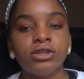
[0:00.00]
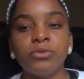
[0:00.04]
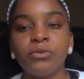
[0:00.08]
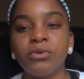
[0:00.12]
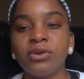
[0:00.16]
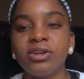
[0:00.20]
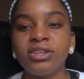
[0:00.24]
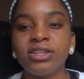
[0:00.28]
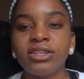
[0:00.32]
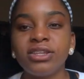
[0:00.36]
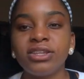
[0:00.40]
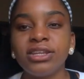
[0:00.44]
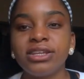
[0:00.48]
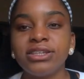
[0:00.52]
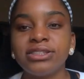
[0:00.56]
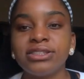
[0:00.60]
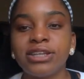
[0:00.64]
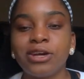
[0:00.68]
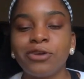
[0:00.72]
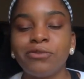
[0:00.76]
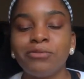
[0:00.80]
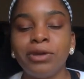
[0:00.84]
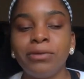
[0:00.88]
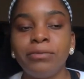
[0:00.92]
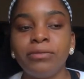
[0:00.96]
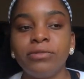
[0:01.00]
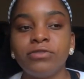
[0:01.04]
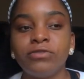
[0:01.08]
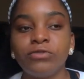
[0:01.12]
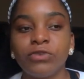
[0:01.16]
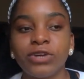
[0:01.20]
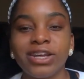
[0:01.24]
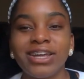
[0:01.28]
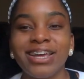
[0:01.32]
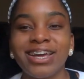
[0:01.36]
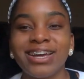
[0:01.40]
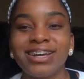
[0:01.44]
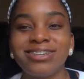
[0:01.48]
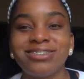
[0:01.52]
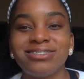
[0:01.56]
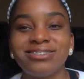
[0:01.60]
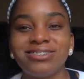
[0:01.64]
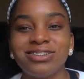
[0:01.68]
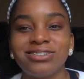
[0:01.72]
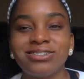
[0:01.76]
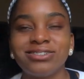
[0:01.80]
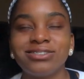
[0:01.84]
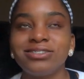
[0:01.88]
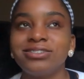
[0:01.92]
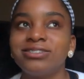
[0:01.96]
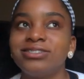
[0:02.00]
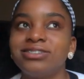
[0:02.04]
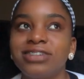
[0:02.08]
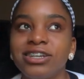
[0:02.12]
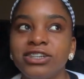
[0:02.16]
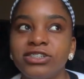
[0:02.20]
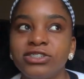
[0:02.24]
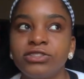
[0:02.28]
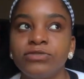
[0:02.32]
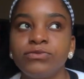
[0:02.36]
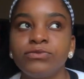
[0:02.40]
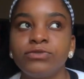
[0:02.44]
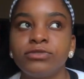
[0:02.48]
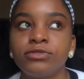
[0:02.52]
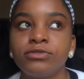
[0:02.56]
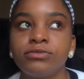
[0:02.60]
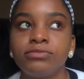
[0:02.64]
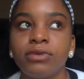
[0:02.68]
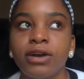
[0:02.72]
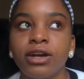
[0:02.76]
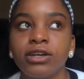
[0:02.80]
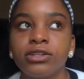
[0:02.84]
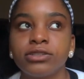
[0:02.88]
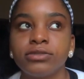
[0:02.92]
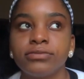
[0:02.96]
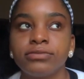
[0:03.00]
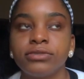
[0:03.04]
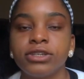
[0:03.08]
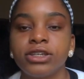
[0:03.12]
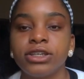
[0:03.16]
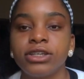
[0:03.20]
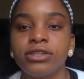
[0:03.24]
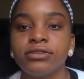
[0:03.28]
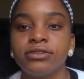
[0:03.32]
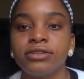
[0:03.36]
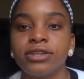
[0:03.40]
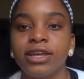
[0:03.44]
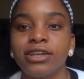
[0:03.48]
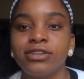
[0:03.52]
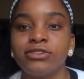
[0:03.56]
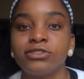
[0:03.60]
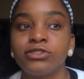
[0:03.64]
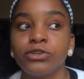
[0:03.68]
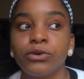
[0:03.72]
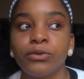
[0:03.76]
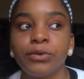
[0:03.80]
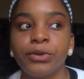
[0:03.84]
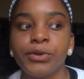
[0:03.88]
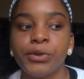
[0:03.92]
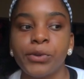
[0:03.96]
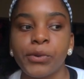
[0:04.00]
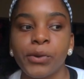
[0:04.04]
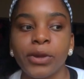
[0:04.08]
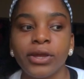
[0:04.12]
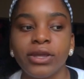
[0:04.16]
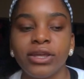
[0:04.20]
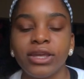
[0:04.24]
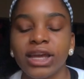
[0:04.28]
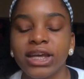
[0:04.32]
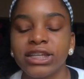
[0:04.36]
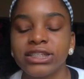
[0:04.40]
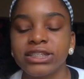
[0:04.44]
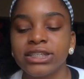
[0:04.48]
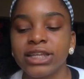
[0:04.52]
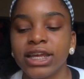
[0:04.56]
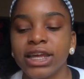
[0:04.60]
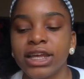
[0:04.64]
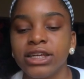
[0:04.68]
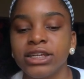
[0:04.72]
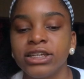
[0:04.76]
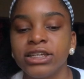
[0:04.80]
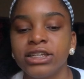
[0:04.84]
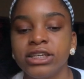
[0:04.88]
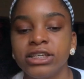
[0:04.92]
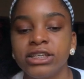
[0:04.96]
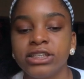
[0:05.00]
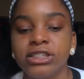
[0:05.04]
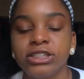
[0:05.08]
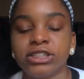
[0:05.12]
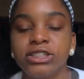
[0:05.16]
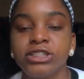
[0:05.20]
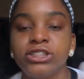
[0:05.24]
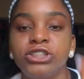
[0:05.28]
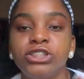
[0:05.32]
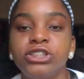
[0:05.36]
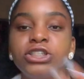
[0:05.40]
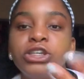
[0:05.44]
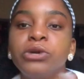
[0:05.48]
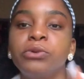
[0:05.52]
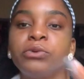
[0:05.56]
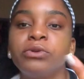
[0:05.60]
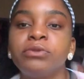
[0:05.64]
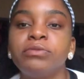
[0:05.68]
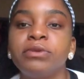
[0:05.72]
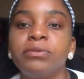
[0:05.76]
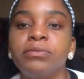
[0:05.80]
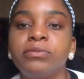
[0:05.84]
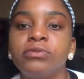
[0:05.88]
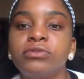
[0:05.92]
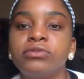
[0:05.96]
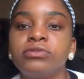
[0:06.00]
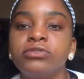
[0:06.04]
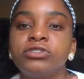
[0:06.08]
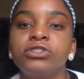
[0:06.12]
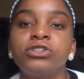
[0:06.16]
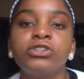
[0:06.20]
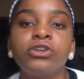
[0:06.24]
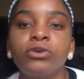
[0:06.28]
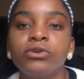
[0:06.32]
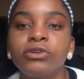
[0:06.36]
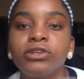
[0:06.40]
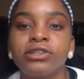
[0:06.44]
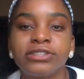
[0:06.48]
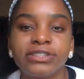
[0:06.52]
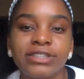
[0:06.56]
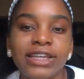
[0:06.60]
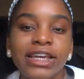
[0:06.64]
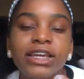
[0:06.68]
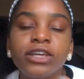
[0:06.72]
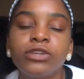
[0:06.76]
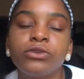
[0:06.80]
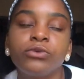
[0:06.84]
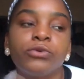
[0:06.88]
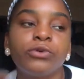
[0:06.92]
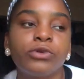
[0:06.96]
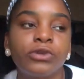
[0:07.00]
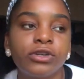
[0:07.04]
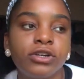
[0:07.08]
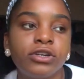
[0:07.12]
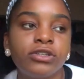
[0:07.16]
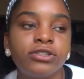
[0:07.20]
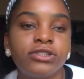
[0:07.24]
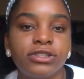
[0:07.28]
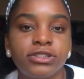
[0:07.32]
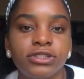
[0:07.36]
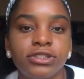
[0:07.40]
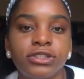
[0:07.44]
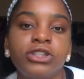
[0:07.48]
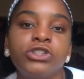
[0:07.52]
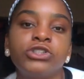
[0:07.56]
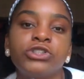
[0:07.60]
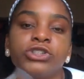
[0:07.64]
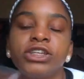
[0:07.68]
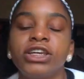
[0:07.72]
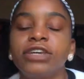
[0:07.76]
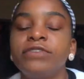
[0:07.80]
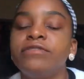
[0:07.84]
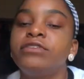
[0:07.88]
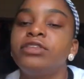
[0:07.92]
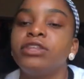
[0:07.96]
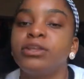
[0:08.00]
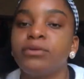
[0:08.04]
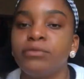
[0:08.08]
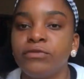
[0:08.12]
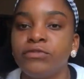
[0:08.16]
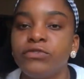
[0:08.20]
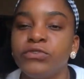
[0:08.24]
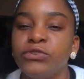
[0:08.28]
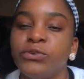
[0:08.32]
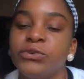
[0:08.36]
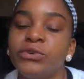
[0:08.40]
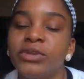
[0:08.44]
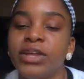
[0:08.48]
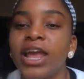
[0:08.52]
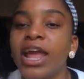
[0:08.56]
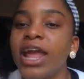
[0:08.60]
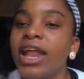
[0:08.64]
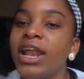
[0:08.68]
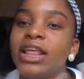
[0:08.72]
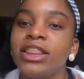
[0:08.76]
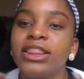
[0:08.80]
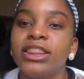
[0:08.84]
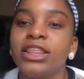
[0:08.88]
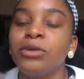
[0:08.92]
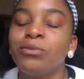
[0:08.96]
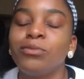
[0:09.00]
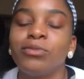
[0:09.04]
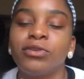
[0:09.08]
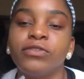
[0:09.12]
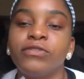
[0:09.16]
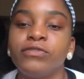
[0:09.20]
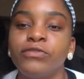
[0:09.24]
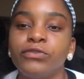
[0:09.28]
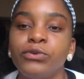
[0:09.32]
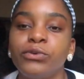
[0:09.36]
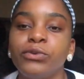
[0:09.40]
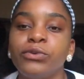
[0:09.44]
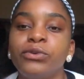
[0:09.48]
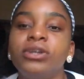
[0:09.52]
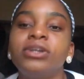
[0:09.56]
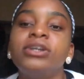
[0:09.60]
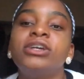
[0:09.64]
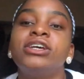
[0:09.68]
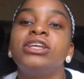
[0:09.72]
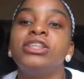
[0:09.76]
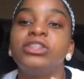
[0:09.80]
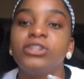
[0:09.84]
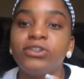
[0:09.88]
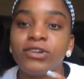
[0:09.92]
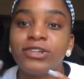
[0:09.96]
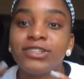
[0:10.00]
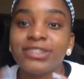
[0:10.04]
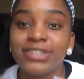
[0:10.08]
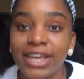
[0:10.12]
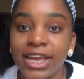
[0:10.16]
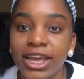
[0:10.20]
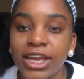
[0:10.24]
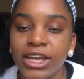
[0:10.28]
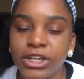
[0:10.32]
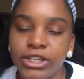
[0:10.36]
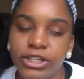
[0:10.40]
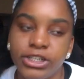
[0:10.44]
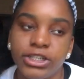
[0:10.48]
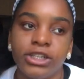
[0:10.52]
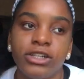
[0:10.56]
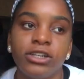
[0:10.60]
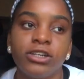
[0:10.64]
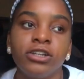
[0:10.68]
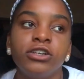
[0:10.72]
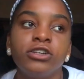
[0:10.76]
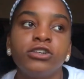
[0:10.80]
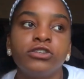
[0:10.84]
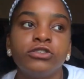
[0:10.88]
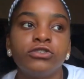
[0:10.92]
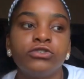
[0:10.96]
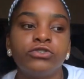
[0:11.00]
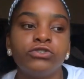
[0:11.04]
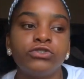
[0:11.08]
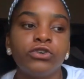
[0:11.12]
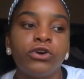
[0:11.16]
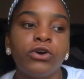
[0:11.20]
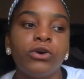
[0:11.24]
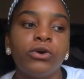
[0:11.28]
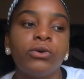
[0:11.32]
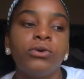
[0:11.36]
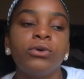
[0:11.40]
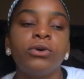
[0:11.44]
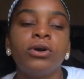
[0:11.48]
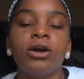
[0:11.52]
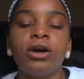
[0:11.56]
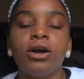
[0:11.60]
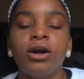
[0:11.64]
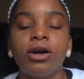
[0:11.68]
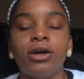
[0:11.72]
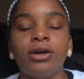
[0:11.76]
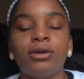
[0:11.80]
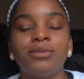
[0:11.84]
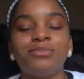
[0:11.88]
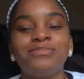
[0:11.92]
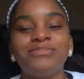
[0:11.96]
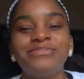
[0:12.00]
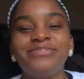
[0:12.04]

one of the things I remember working at concession concession was possibly like so annoying. You had to like deal with people and you know if you're taking orders and such you're giving them food anything but food there is anger so um,